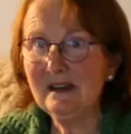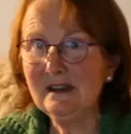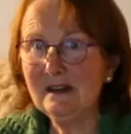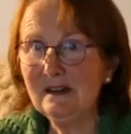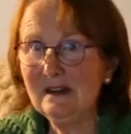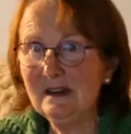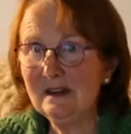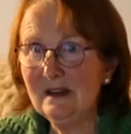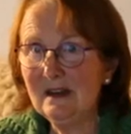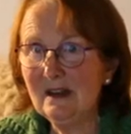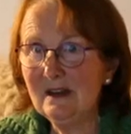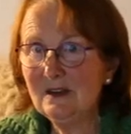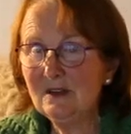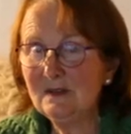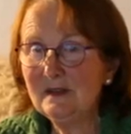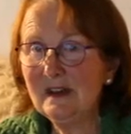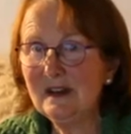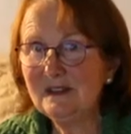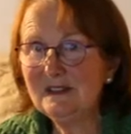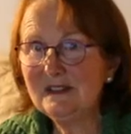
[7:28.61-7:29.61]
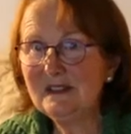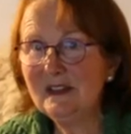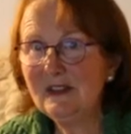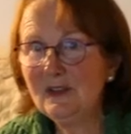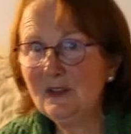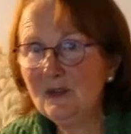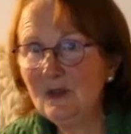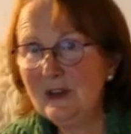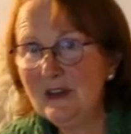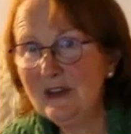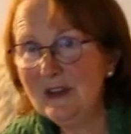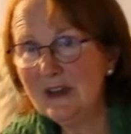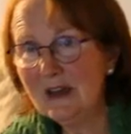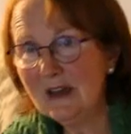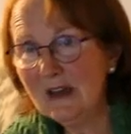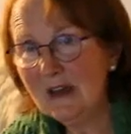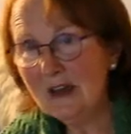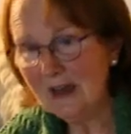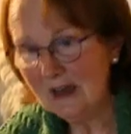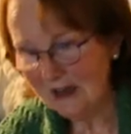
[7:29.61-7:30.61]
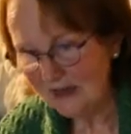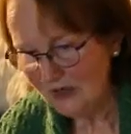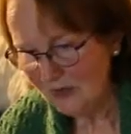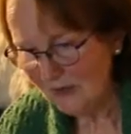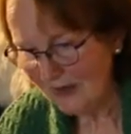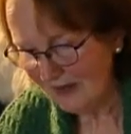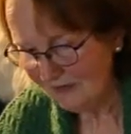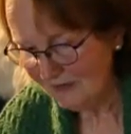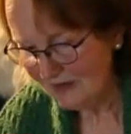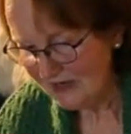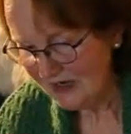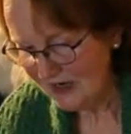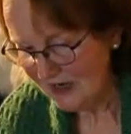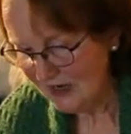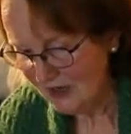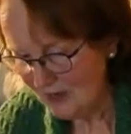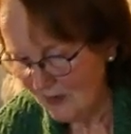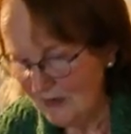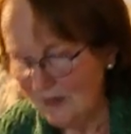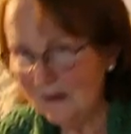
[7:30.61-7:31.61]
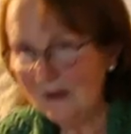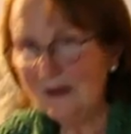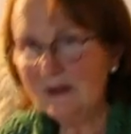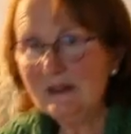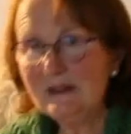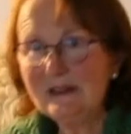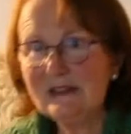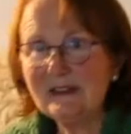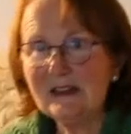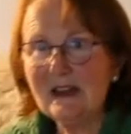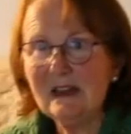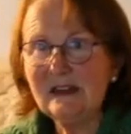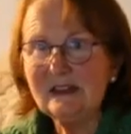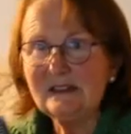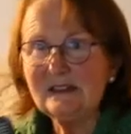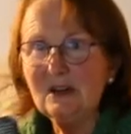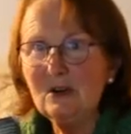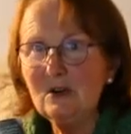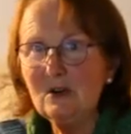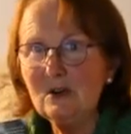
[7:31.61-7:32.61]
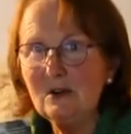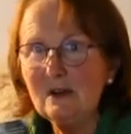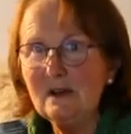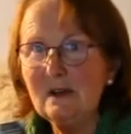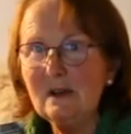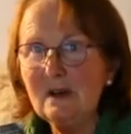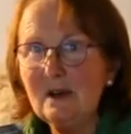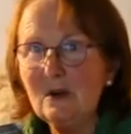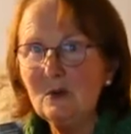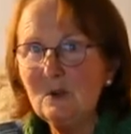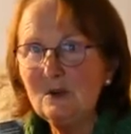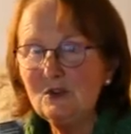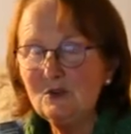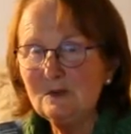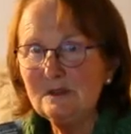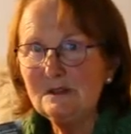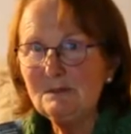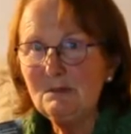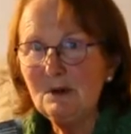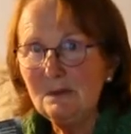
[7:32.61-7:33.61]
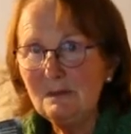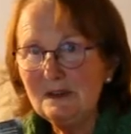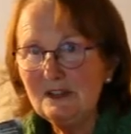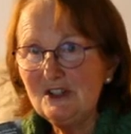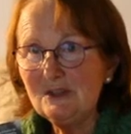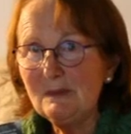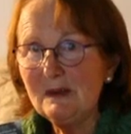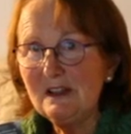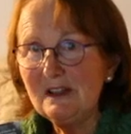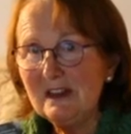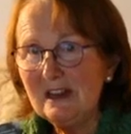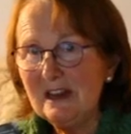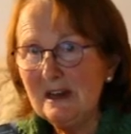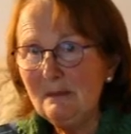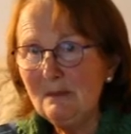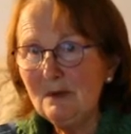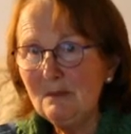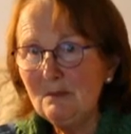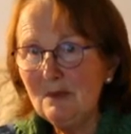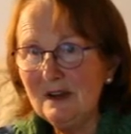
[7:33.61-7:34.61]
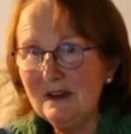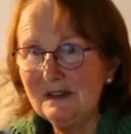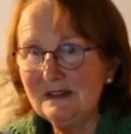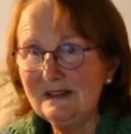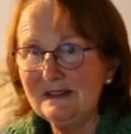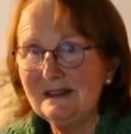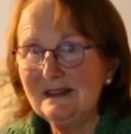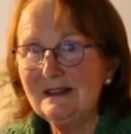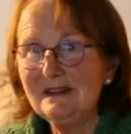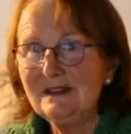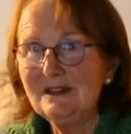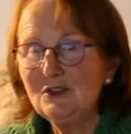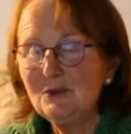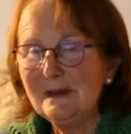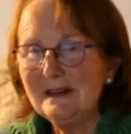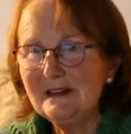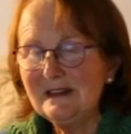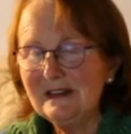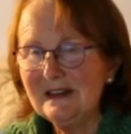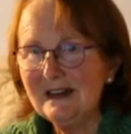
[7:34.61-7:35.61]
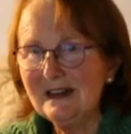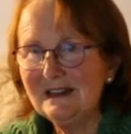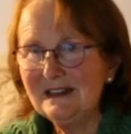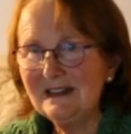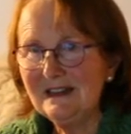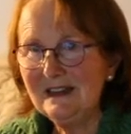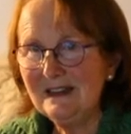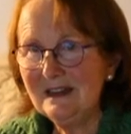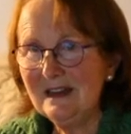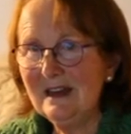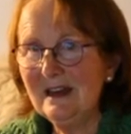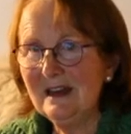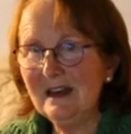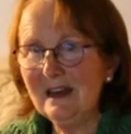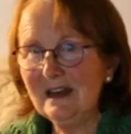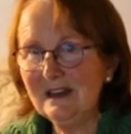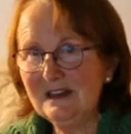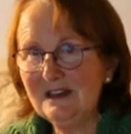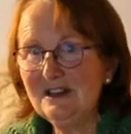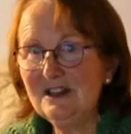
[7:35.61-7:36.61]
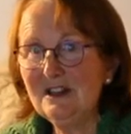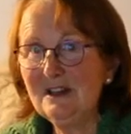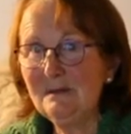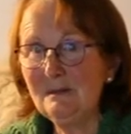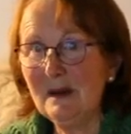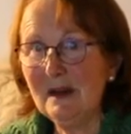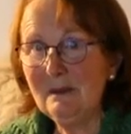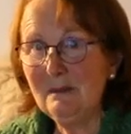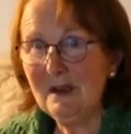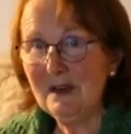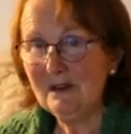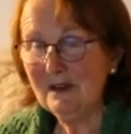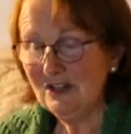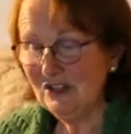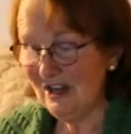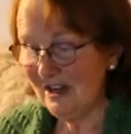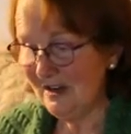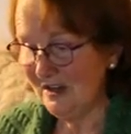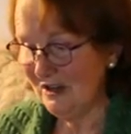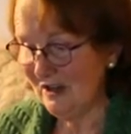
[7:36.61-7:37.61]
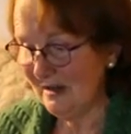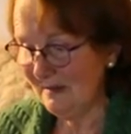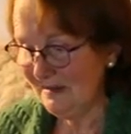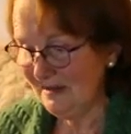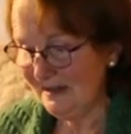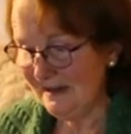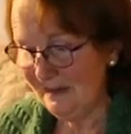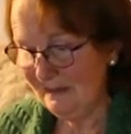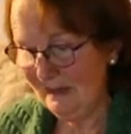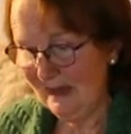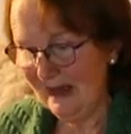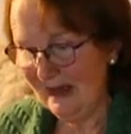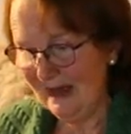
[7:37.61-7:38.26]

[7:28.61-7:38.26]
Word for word: in 2003 and you have it here in Skellig's Hall which was published by the Lilliput Press in 2019, edited by Mary Shine Thompson